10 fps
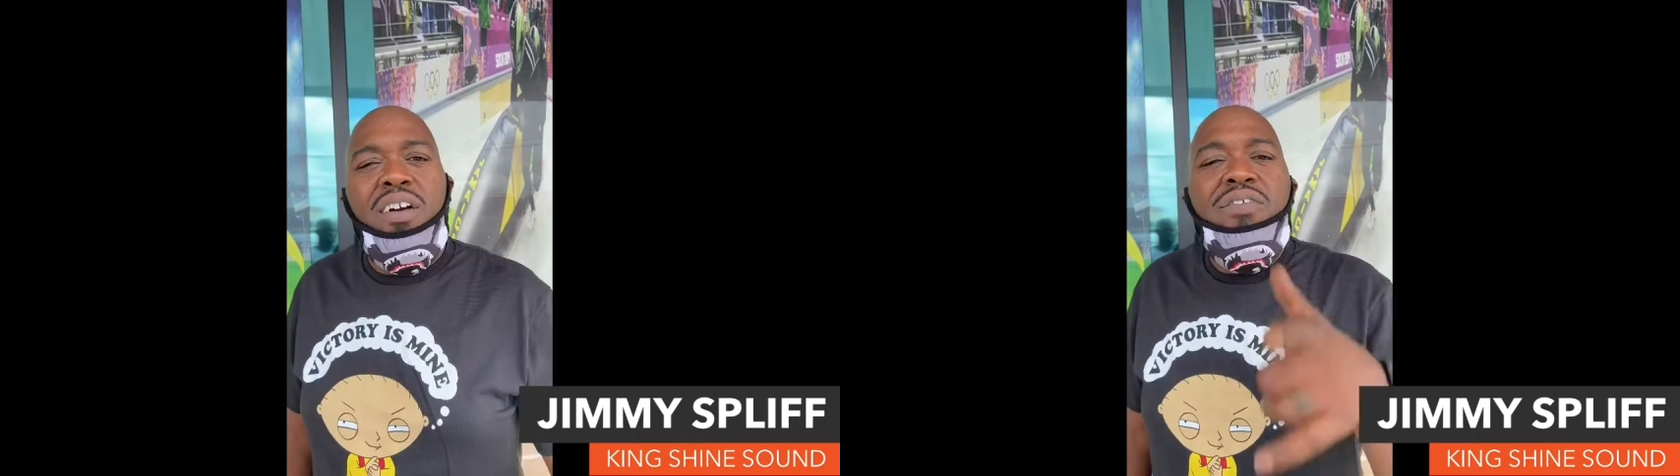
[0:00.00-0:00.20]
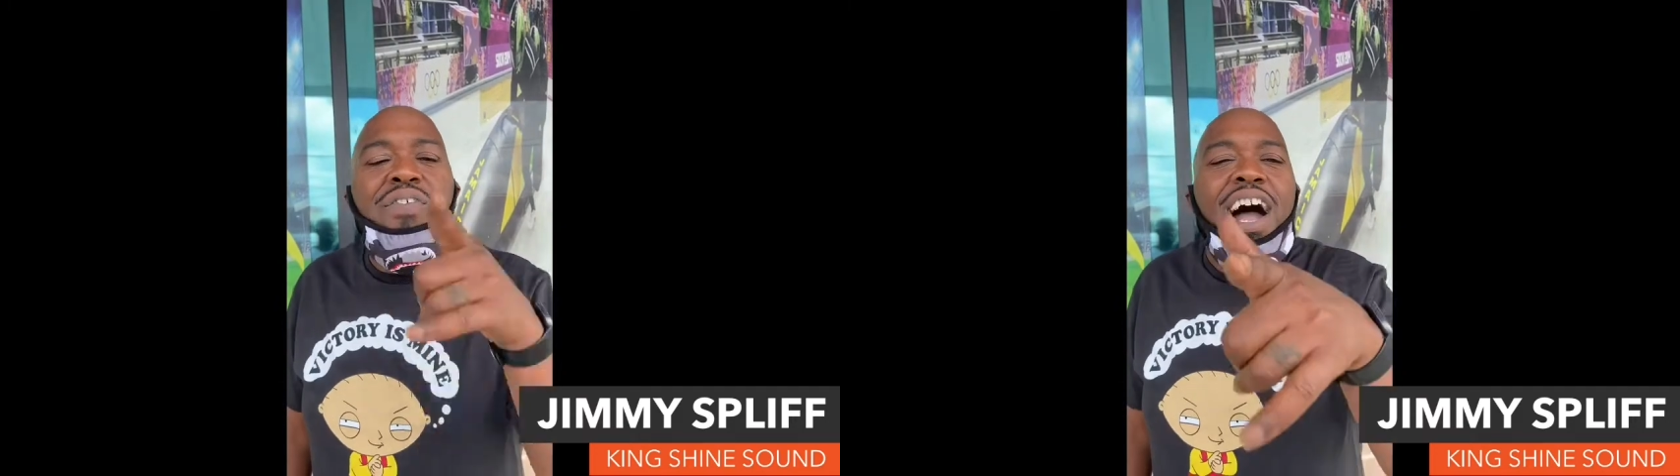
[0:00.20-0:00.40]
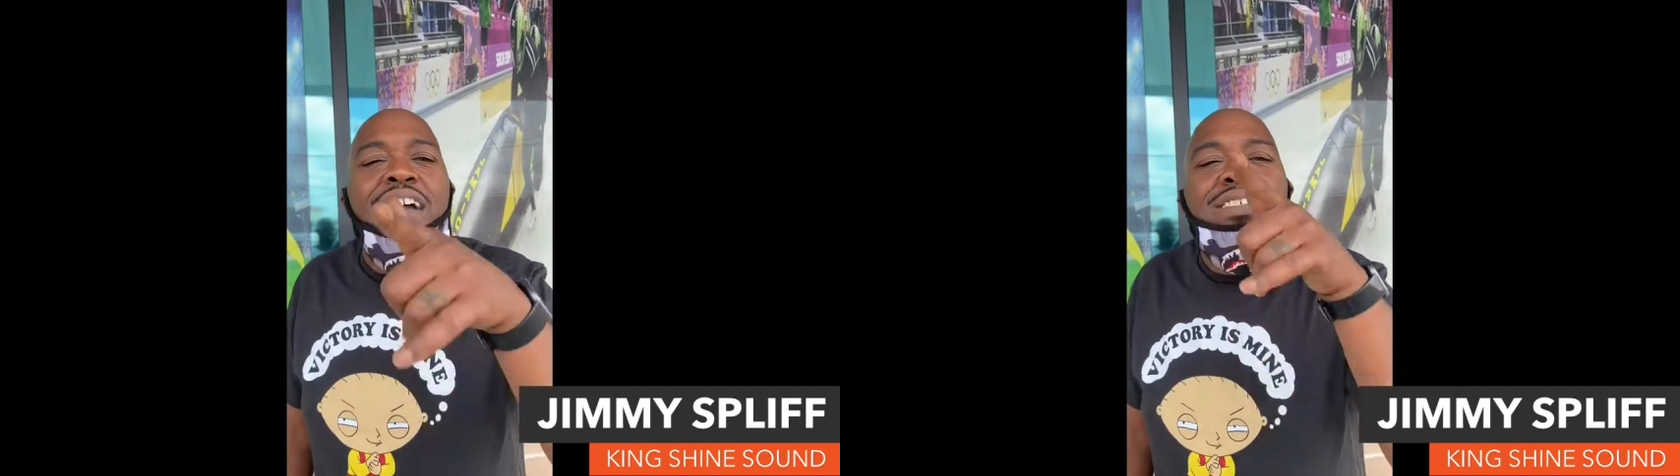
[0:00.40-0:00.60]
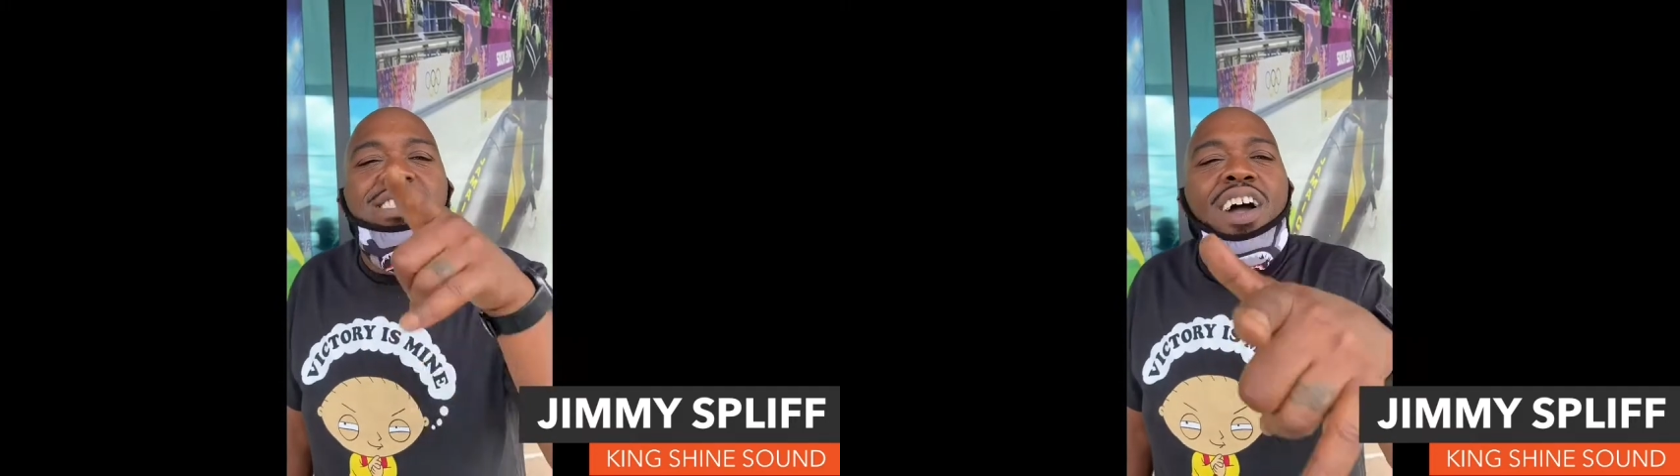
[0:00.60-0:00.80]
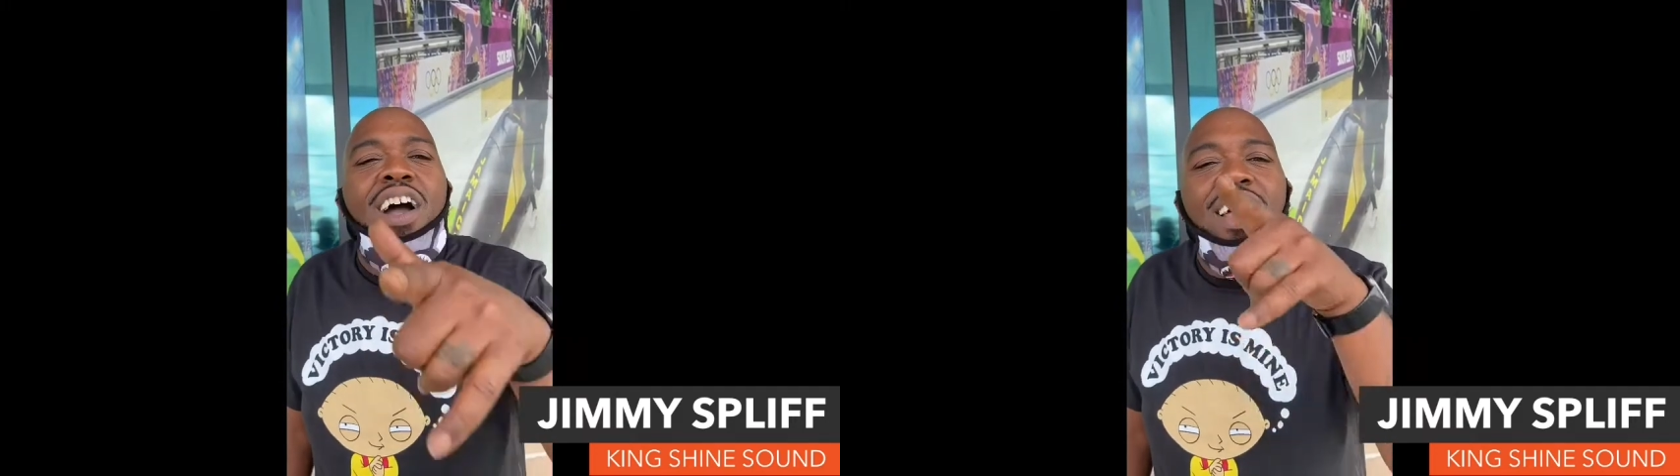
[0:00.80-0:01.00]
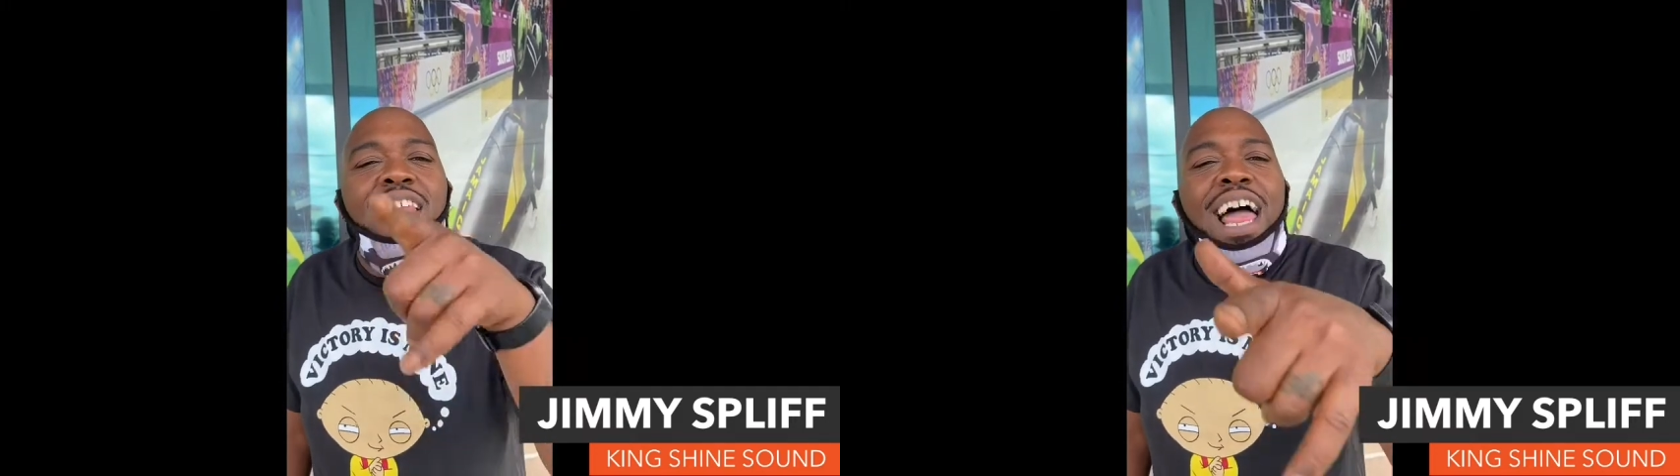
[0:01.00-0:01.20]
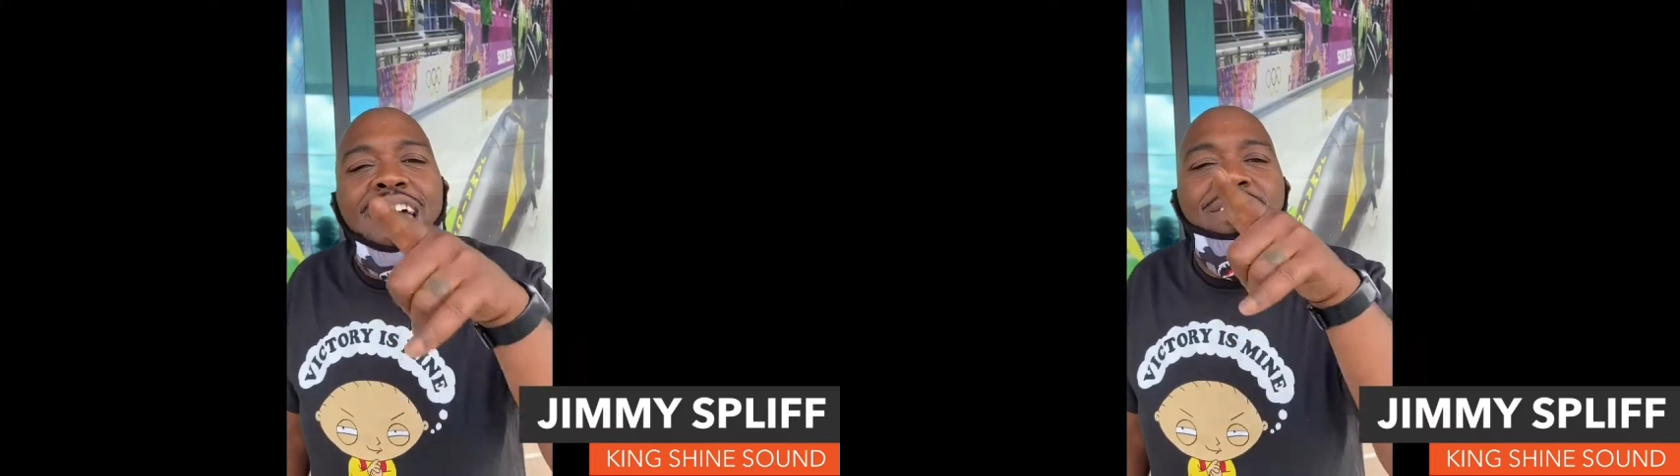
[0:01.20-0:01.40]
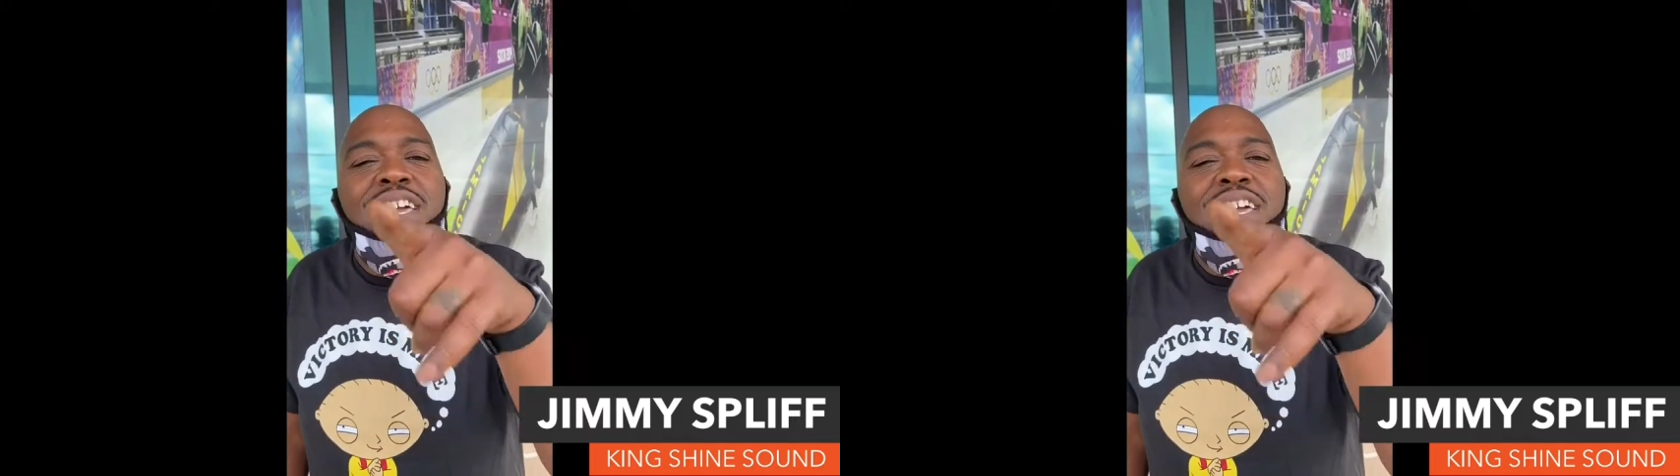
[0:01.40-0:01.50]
5-Star Live